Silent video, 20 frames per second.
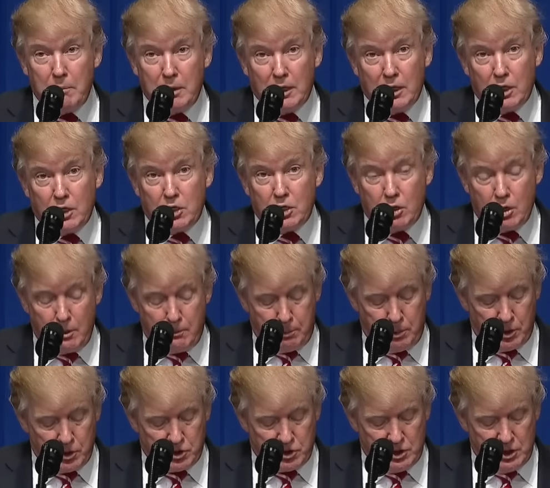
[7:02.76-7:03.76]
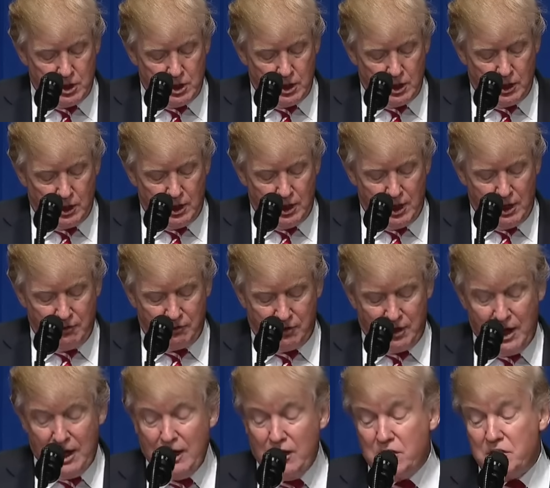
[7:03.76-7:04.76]
military personnel in
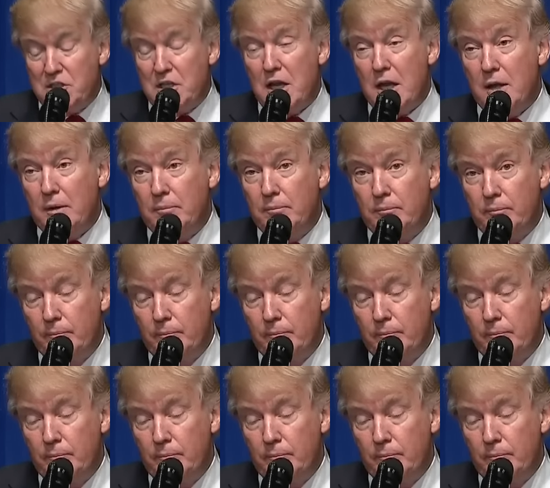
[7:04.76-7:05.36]
Afghanistan.